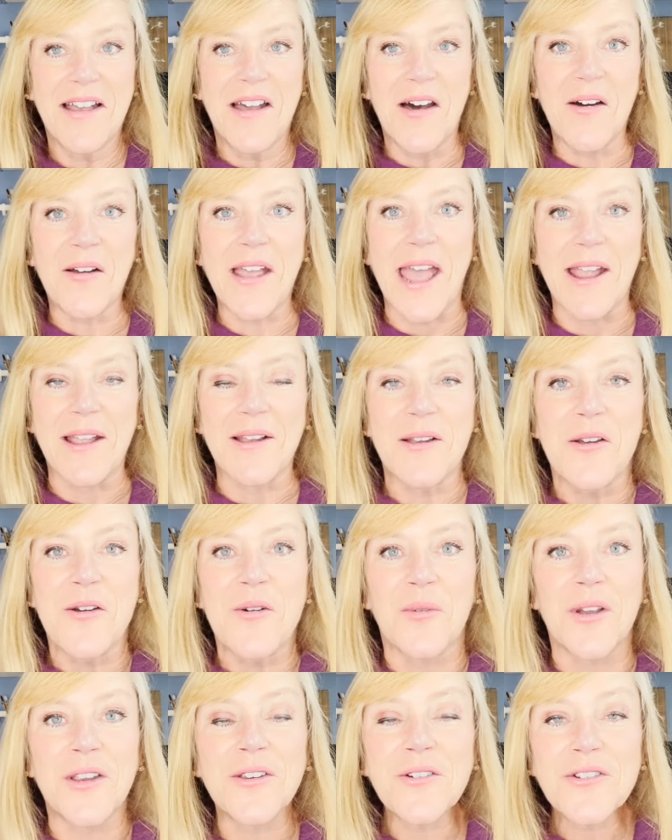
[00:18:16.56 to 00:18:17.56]
Okay,
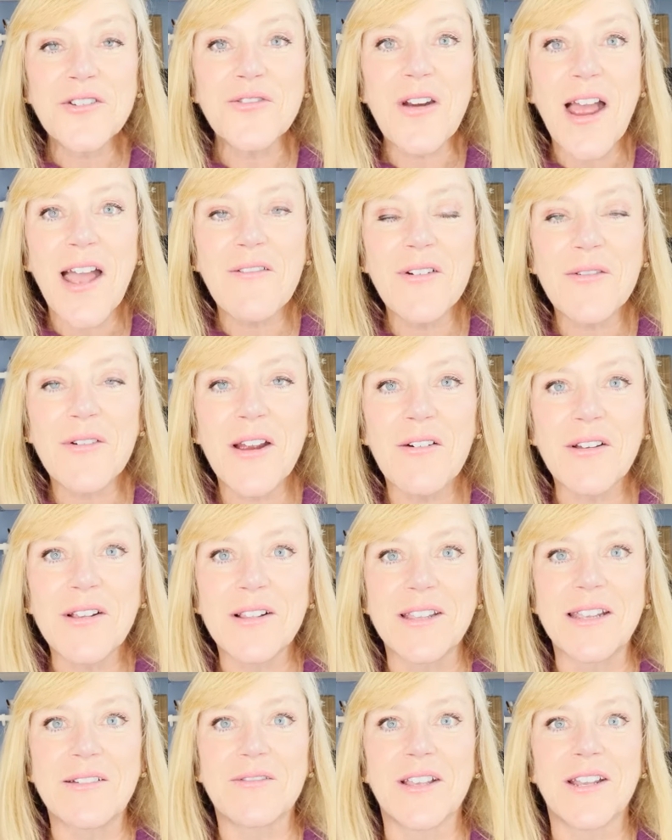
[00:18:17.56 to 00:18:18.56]
when you're driving around
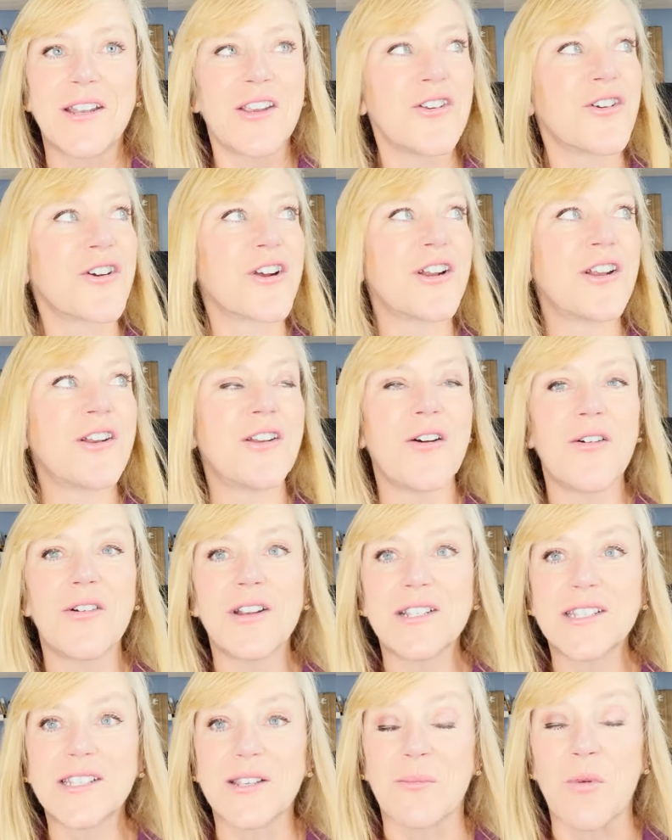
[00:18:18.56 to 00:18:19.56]
Cleveland, you're gonna
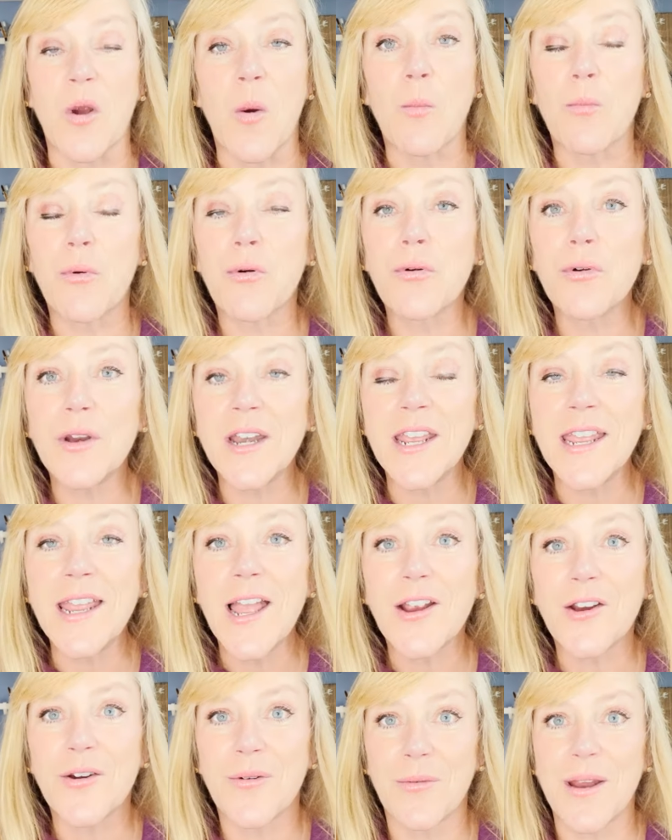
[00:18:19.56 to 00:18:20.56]
notice some pretty
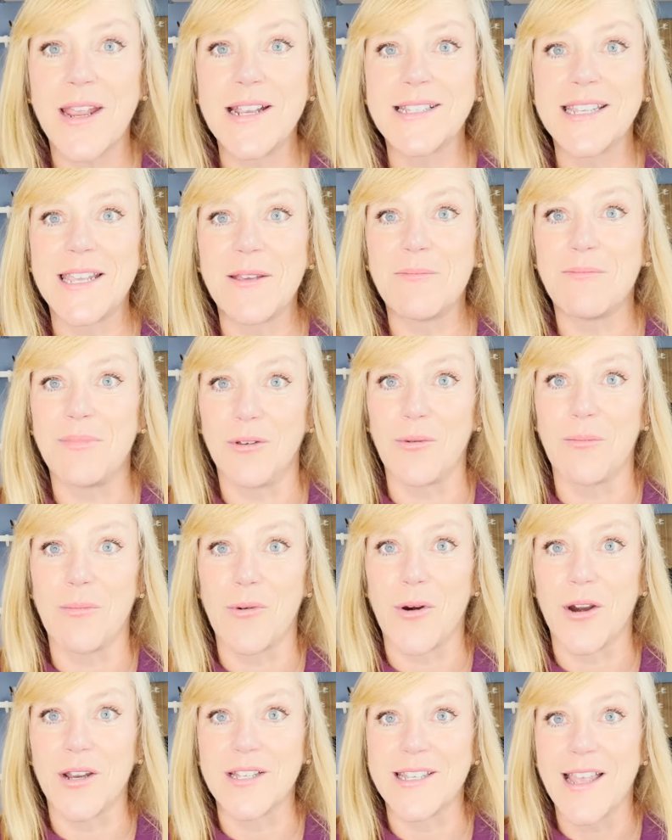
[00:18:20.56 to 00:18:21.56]
crazy
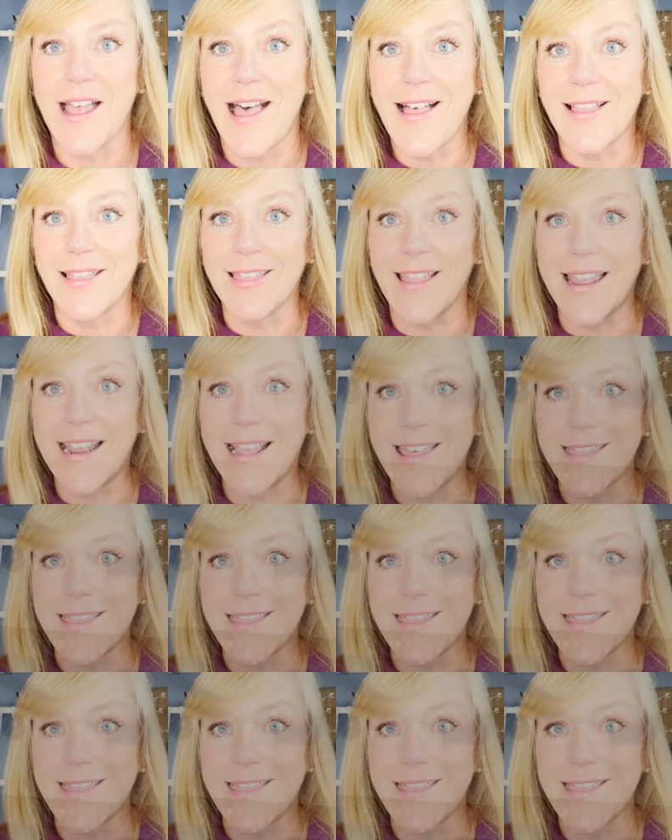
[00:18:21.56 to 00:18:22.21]
billboards like